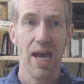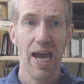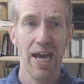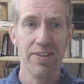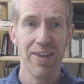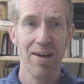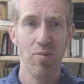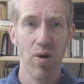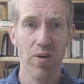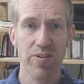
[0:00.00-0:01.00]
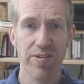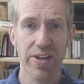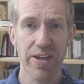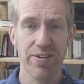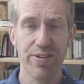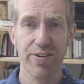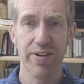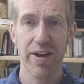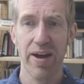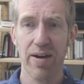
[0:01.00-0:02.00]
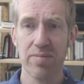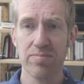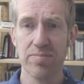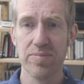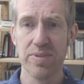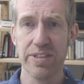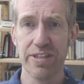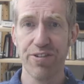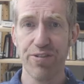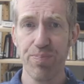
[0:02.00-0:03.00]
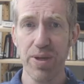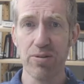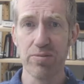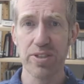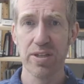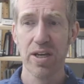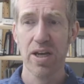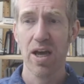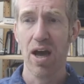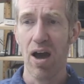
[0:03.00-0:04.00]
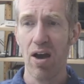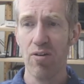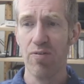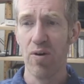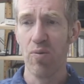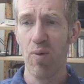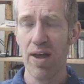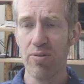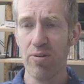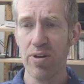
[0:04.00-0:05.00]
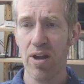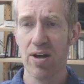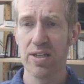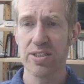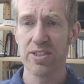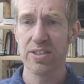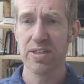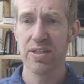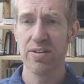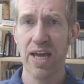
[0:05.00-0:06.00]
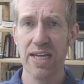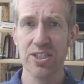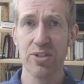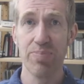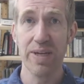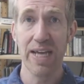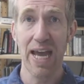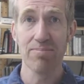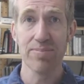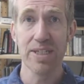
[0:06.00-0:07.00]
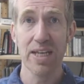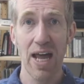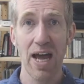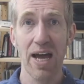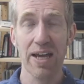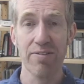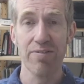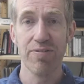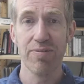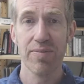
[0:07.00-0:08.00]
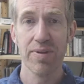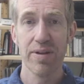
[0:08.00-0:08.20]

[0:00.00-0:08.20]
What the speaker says: And there was this dispute over whether or not they should be kept alive.